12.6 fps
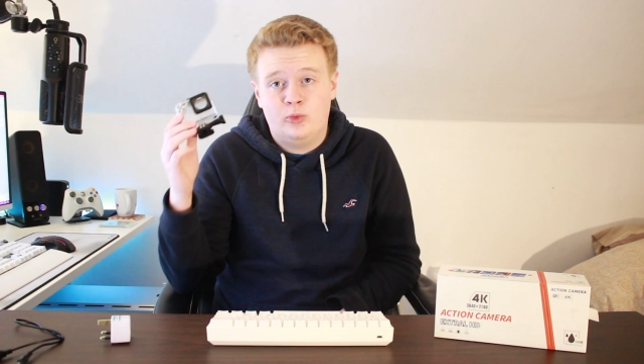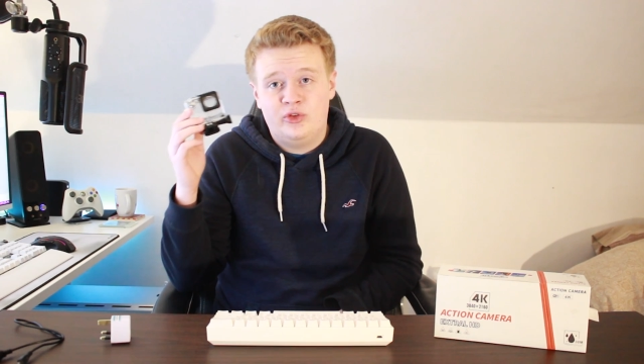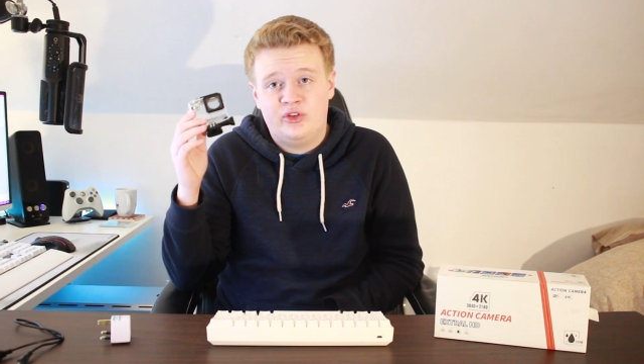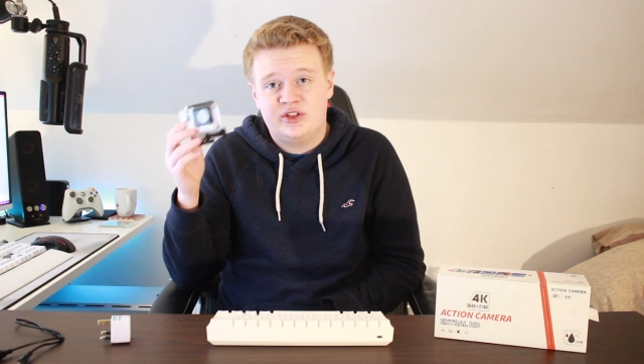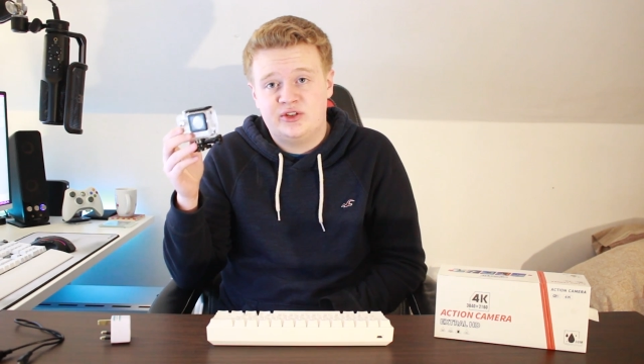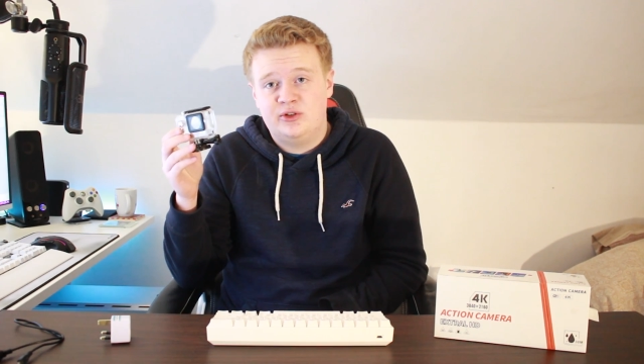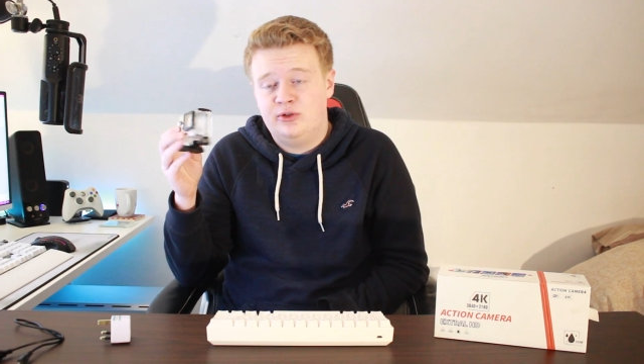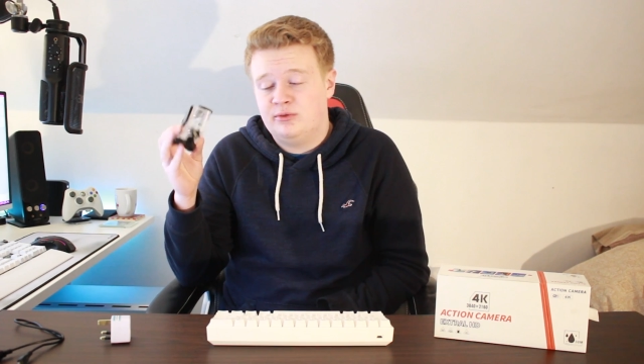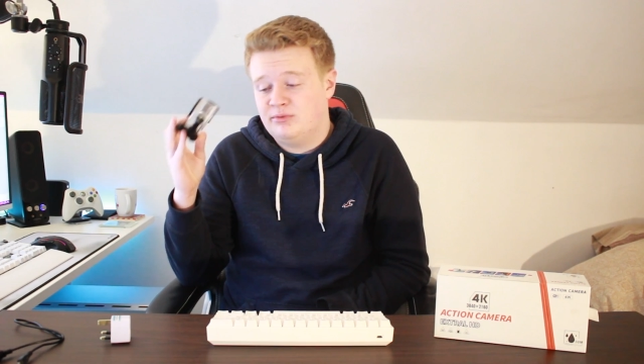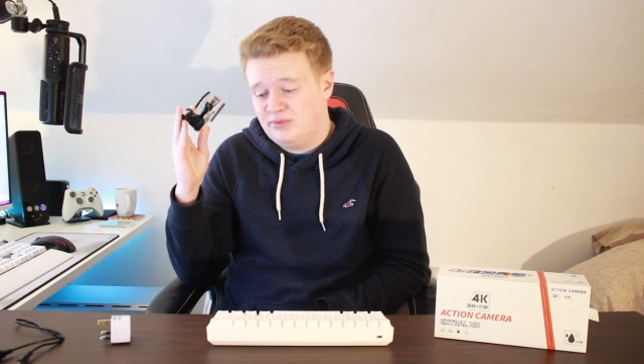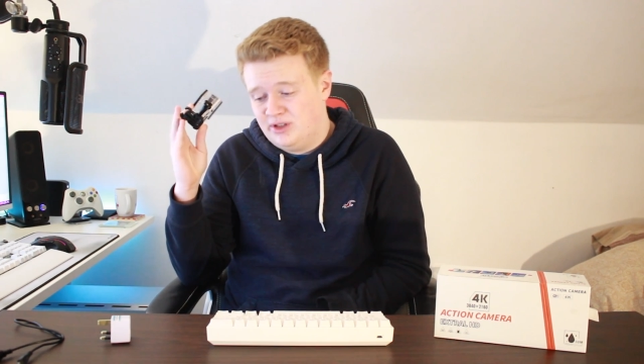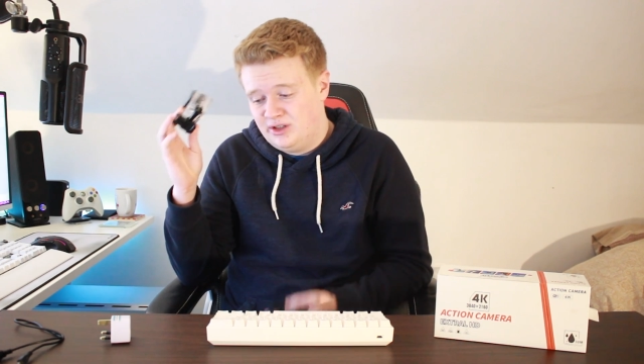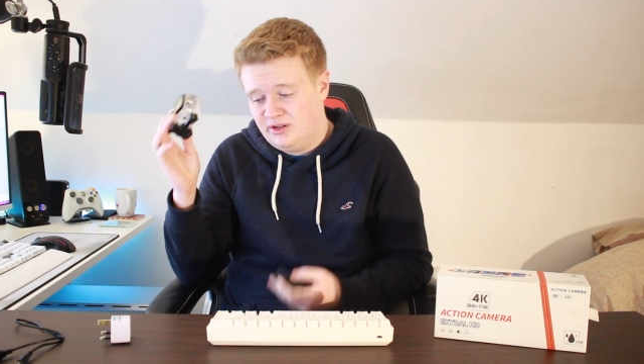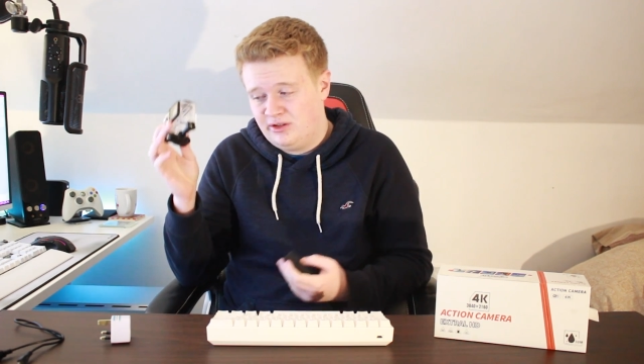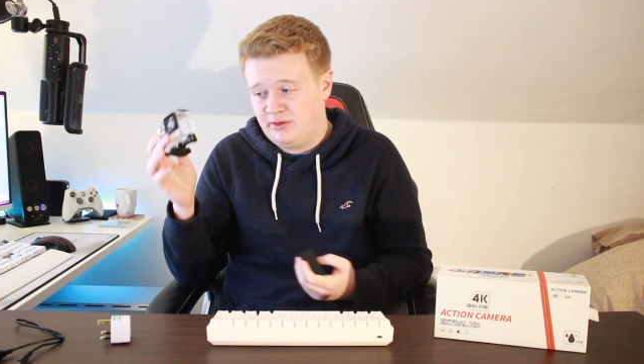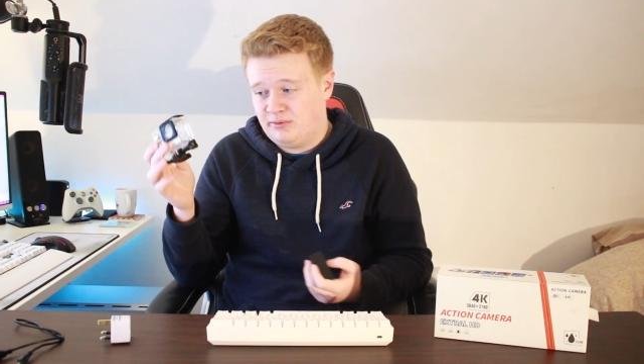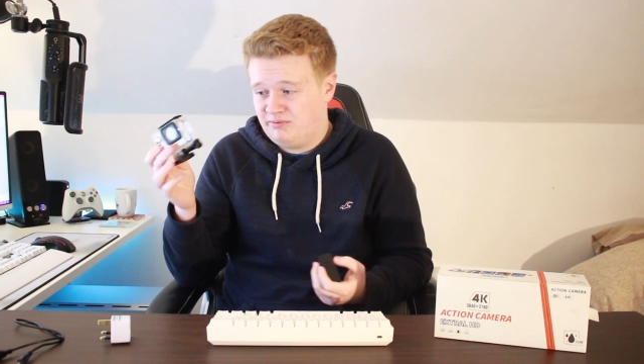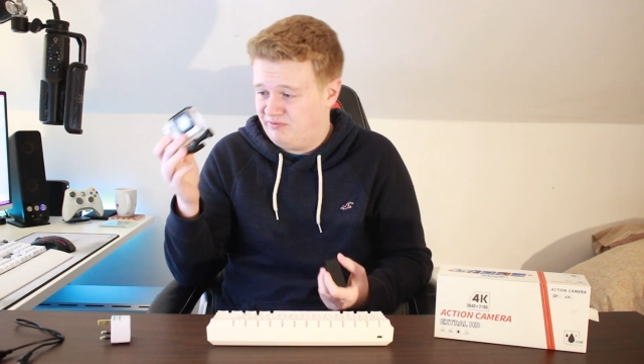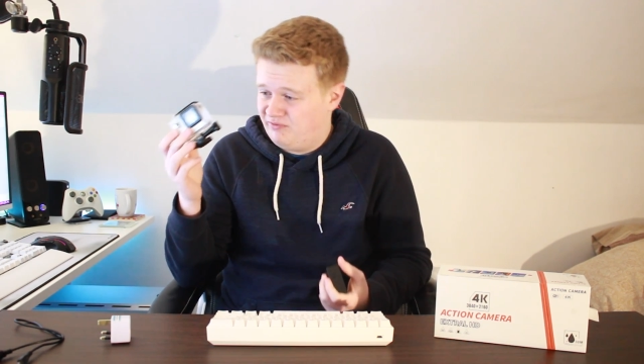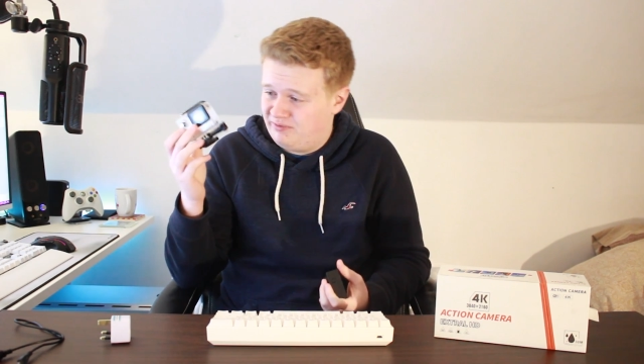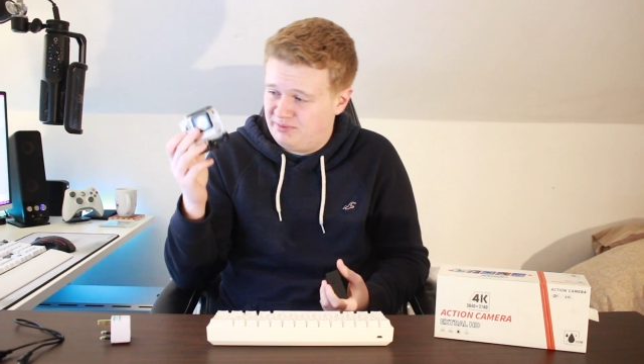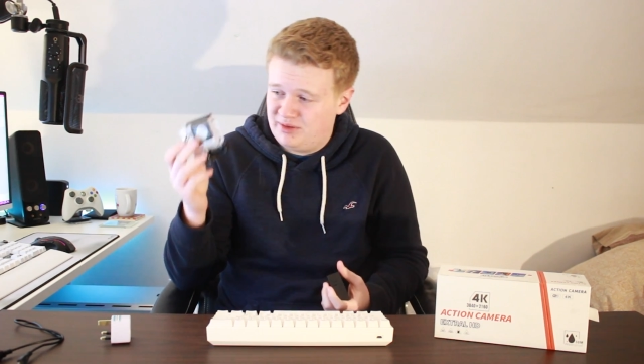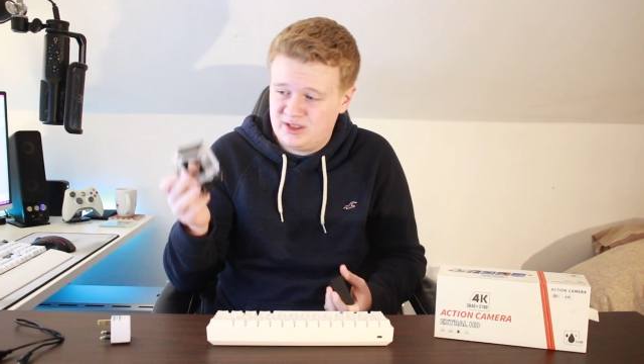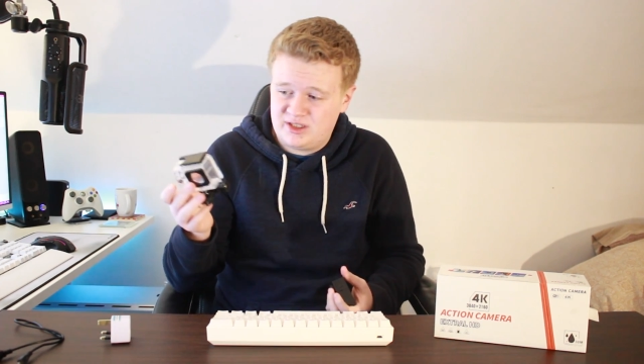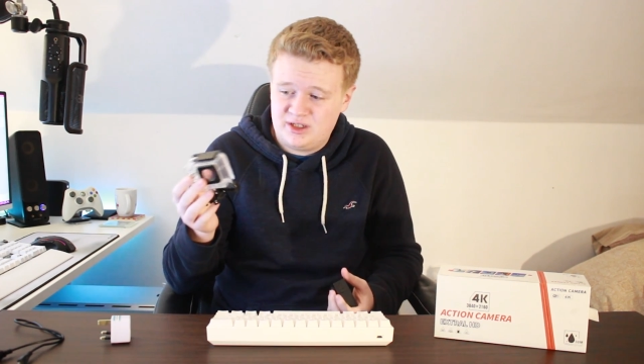with this on. Another
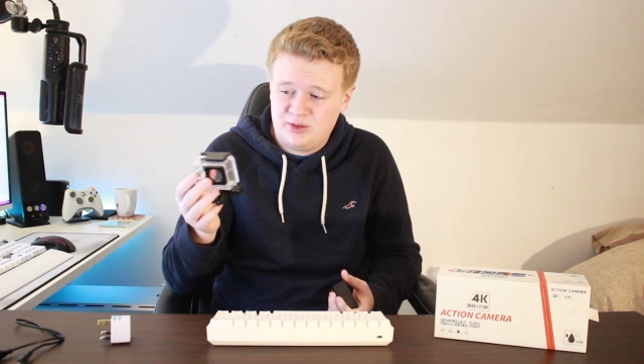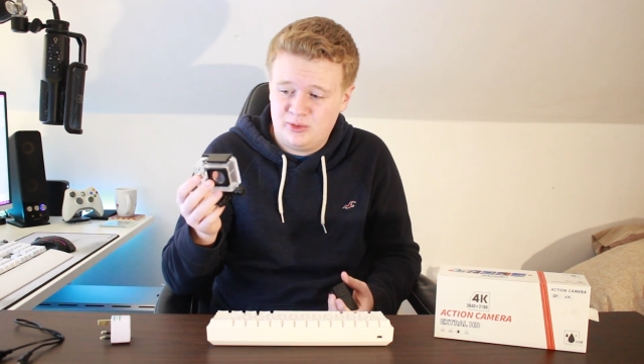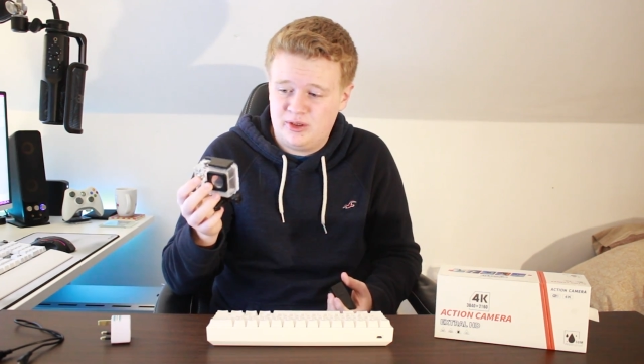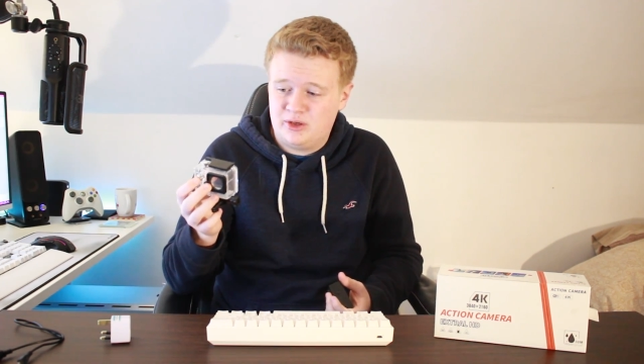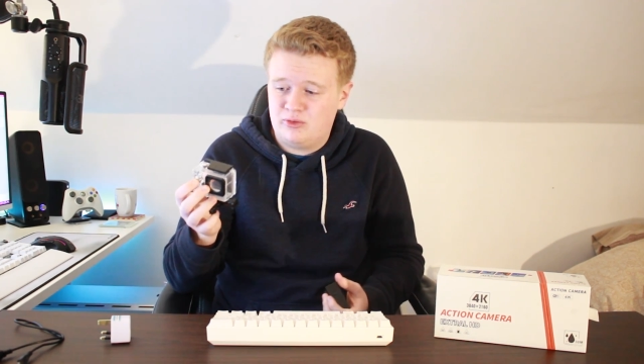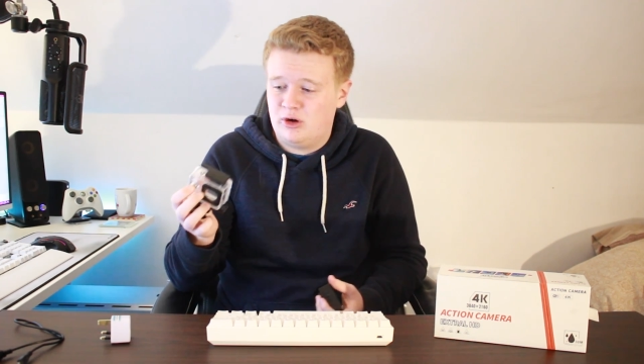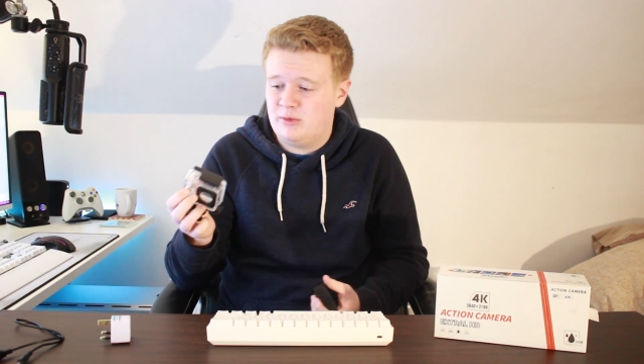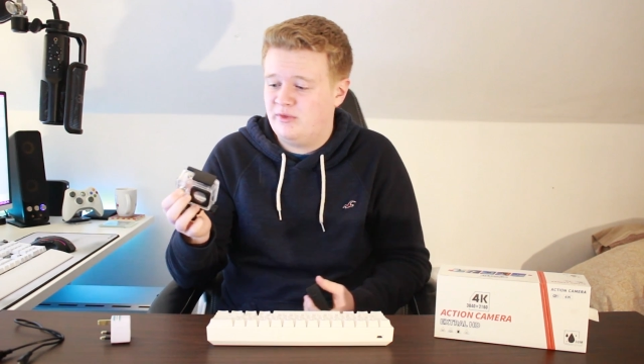bloody annoying gripe.